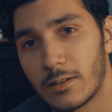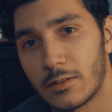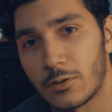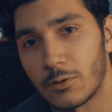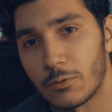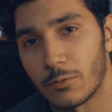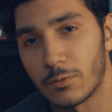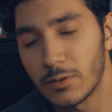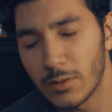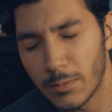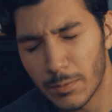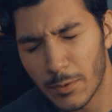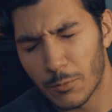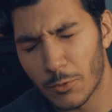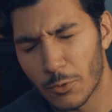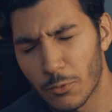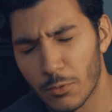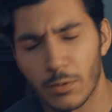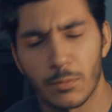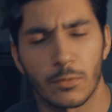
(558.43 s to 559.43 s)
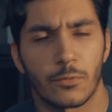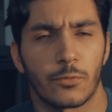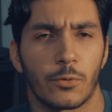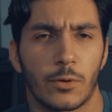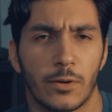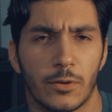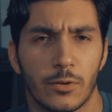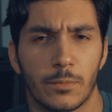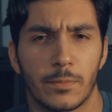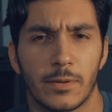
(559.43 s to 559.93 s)
do a little bit more work
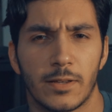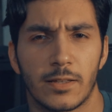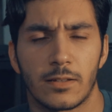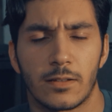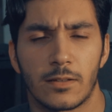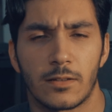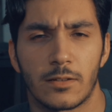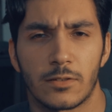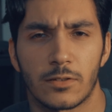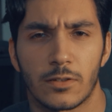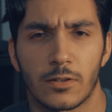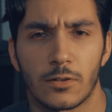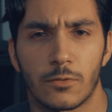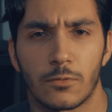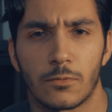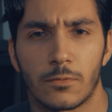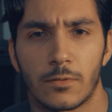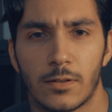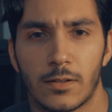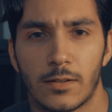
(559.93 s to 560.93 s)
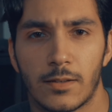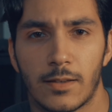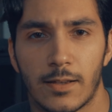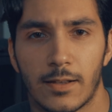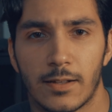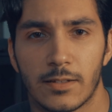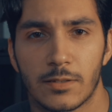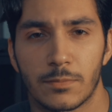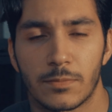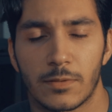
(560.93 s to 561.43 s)
before I go to bed, so I
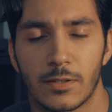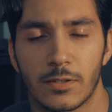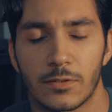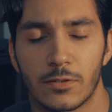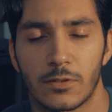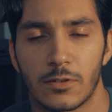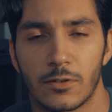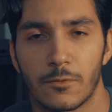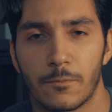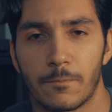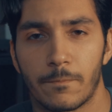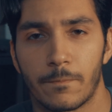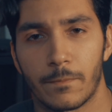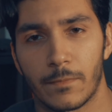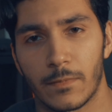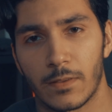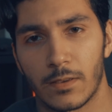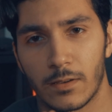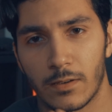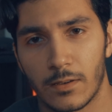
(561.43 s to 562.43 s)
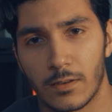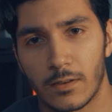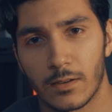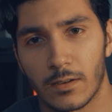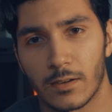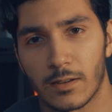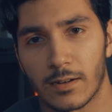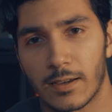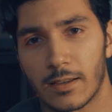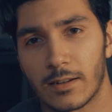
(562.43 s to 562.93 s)
got some things to do.
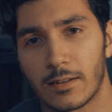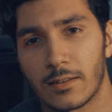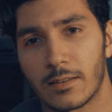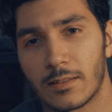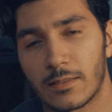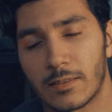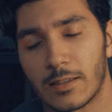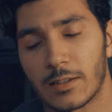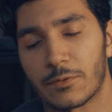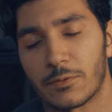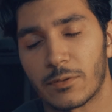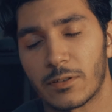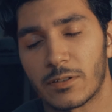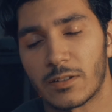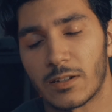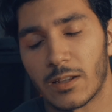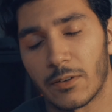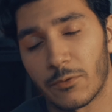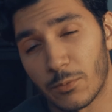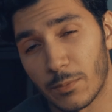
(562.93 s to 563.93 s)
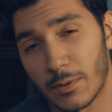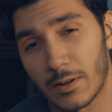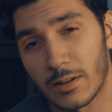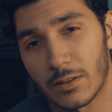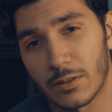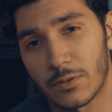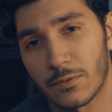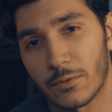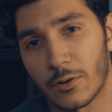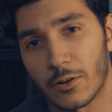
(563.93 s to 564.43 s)
Good night. Thanks for listening. If you made it
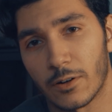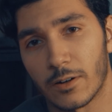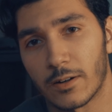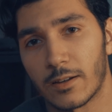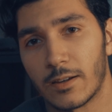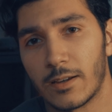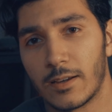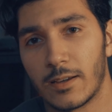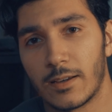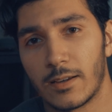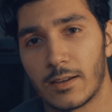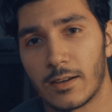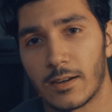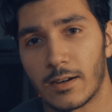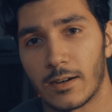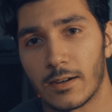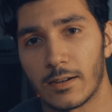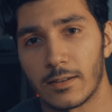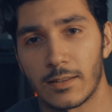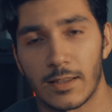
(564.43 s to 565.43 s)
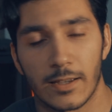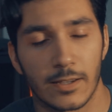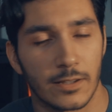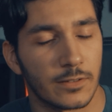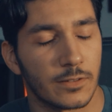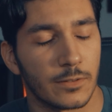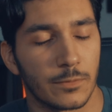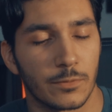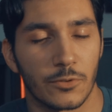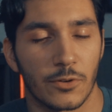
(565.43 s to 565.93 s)
this far, like,
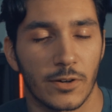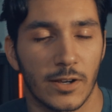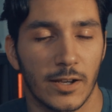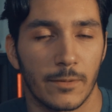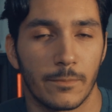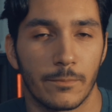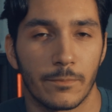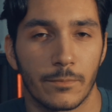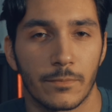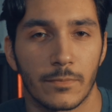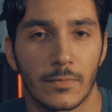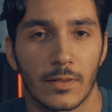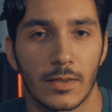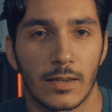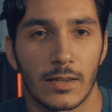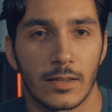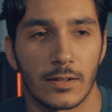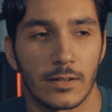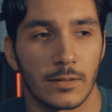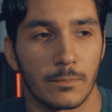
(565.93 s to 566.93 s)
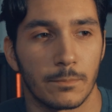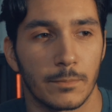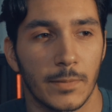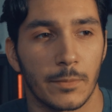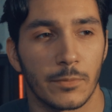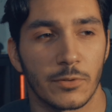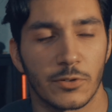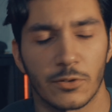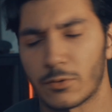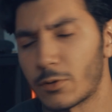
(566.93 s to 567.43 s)
subscribe, and
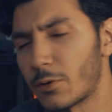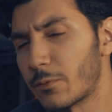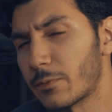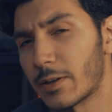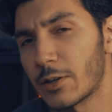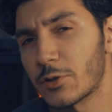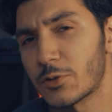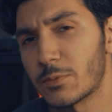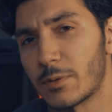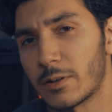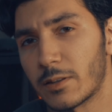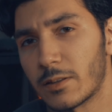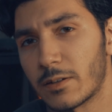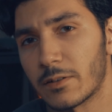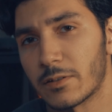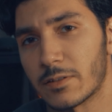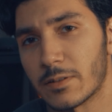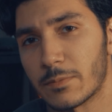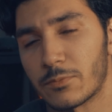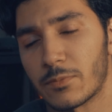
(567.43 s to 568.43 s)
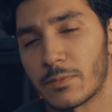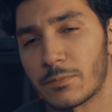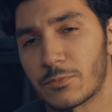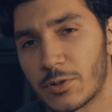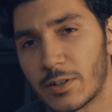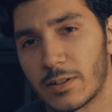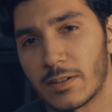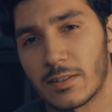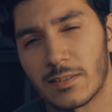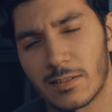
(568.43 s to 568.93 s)
maybe turn the notification bell on, because I'm
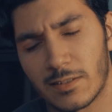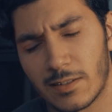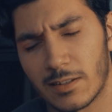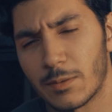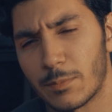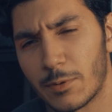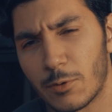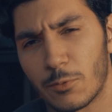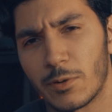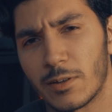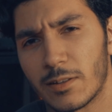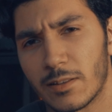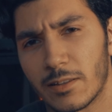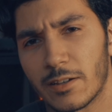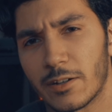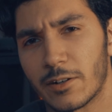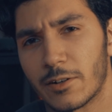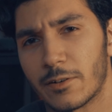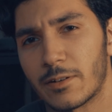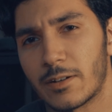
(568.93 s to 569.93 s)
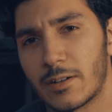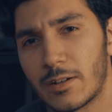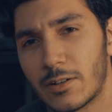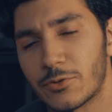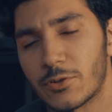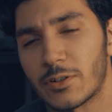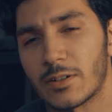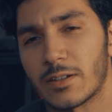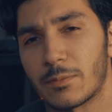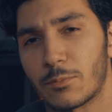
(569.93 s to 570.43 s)
trying to get this thing to be weekly here. I'm
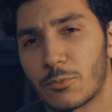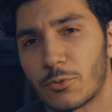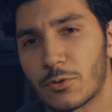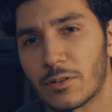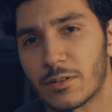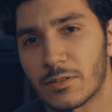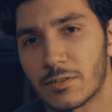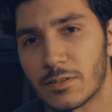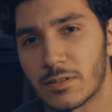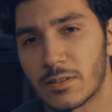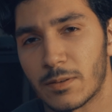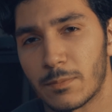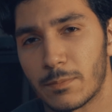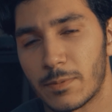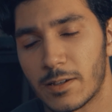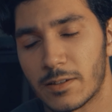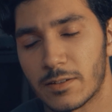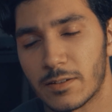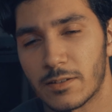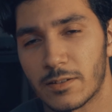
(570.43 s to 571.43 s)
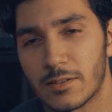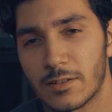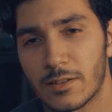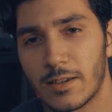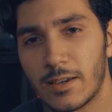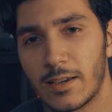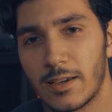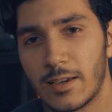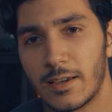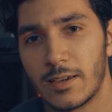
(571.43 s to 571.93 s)
trying to get more consistent basis.
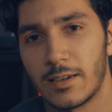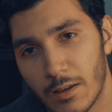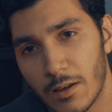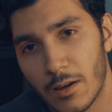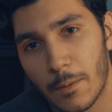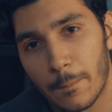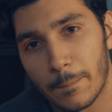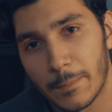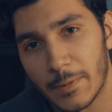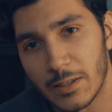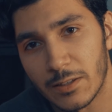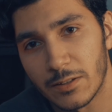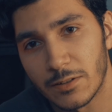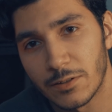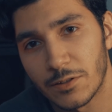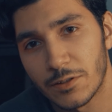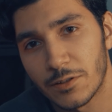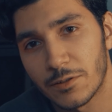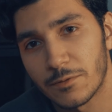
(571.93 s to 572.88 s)
Peace.